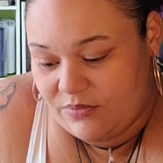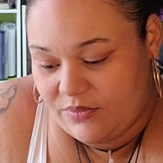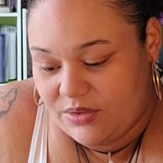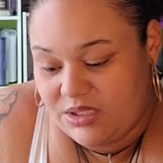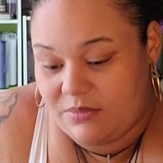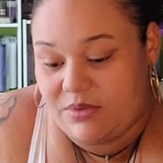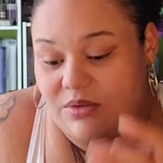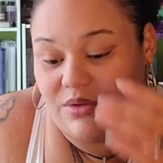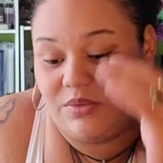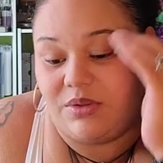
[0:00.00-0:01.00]
Some of
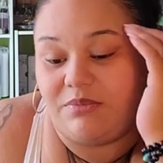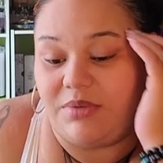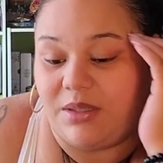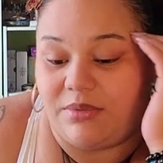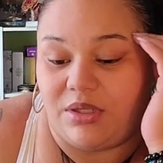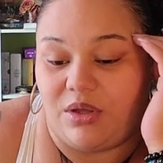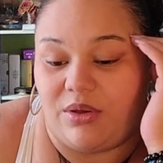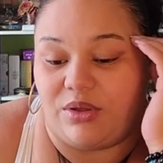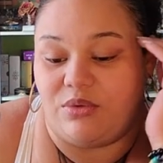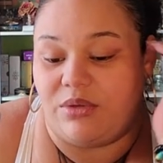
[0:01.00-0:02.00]
you wouldn't be able
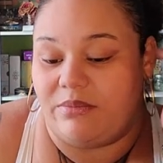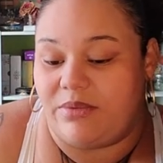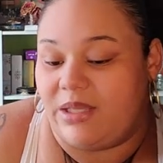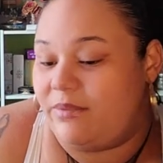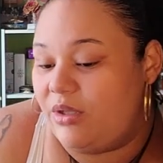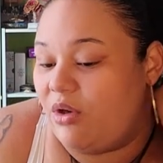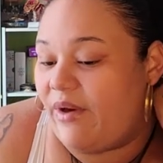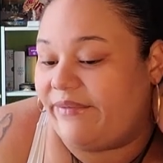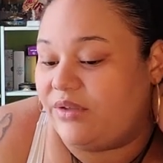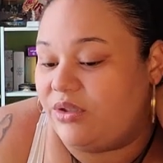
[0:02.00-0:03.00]
to go
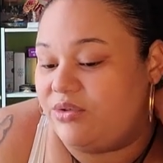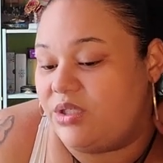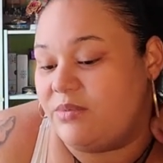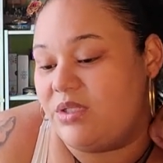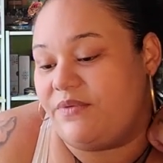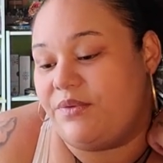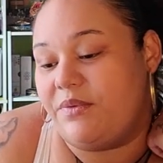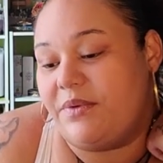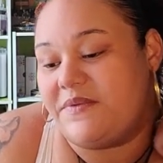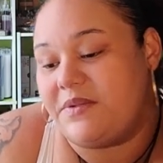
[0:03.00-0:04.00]
after your dreams if you were
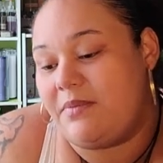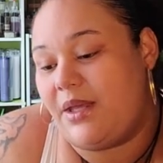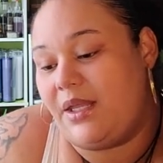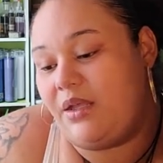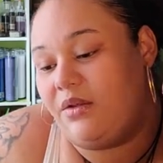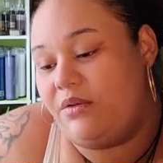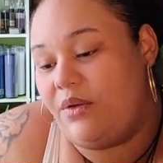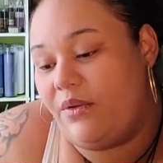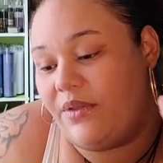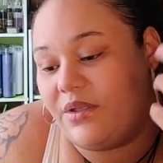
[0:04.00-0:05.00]
with somebody, and you
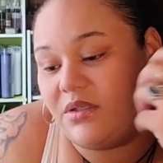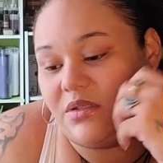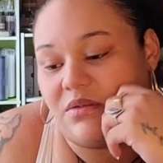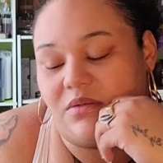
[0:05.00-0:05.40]
know this.